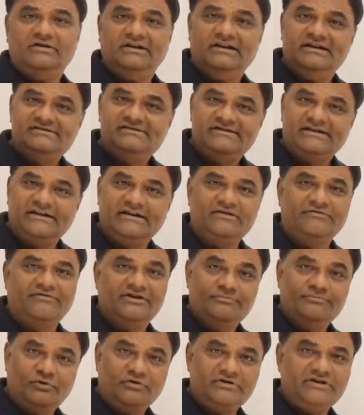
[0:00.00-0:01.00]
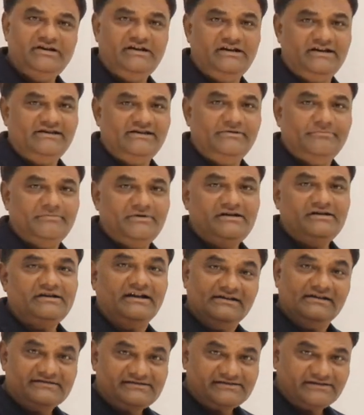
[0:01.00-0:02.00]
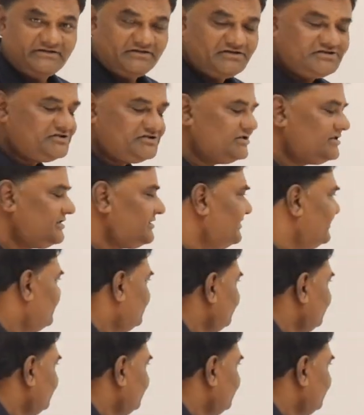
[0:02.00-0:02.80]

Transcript: let us take one more key element and search it.